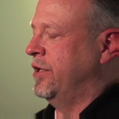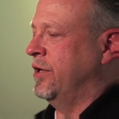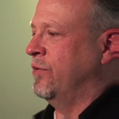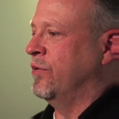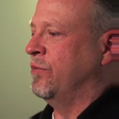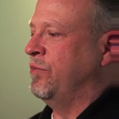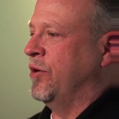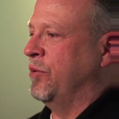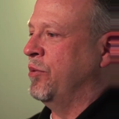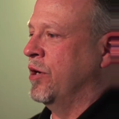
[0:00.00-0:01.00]
There were,
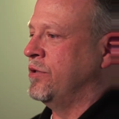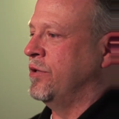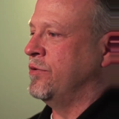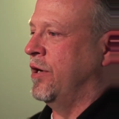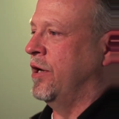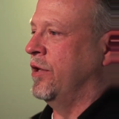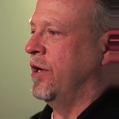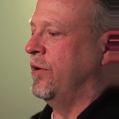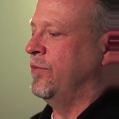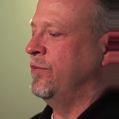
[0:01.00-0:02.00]
parts of the trial
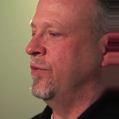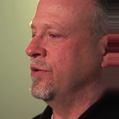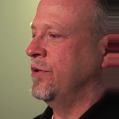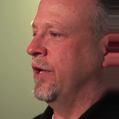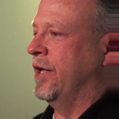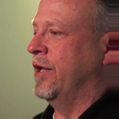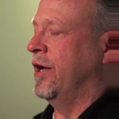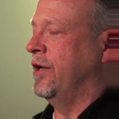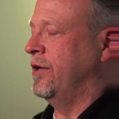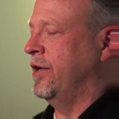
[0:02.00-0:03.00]
that I was glad that
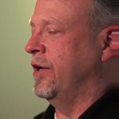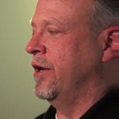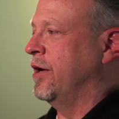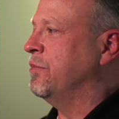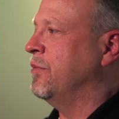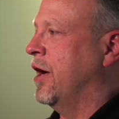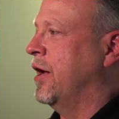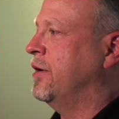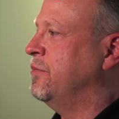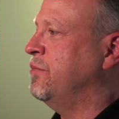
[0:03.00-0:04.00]
I ended up
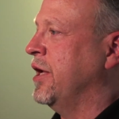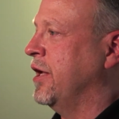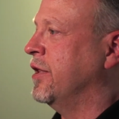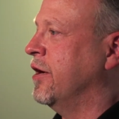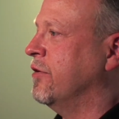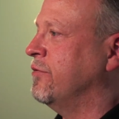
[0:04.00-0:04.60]
not being there